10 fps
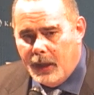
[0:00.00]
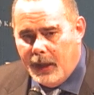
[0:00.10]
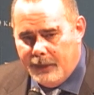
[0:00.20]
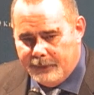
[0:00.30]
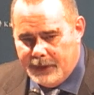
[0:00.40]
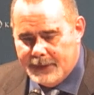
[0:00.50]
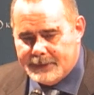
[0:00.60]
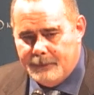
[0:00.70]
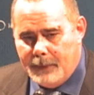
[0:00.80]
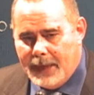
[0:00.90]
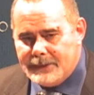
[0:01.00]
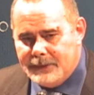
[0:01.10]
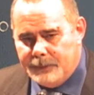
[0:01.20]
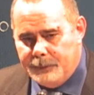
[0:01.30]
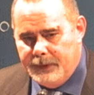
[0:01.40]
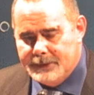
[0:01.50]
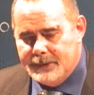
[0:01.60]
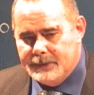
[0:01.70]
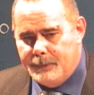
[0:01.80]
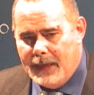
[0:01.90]
in these
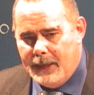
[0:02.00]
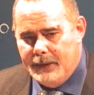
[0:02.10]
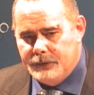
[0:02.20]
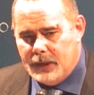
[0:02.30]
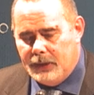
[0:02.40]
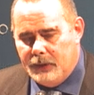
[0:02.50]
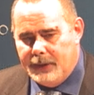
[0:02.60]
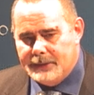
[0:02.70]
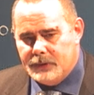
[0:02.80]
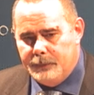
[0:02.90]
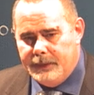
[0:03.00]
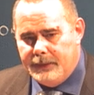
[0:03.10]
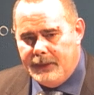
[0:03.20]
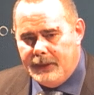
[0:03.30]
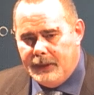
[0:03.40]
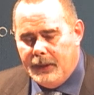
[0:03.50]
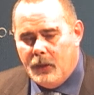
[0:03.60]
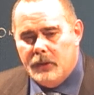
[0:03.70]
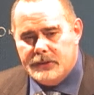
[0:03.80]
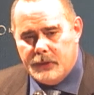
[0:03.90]
masterpieces by Gian Lorenzo Bernini
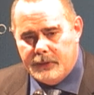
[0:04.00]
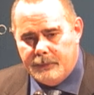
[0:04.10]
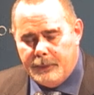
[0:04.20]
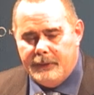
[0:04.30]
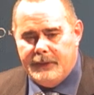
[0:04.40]
also the,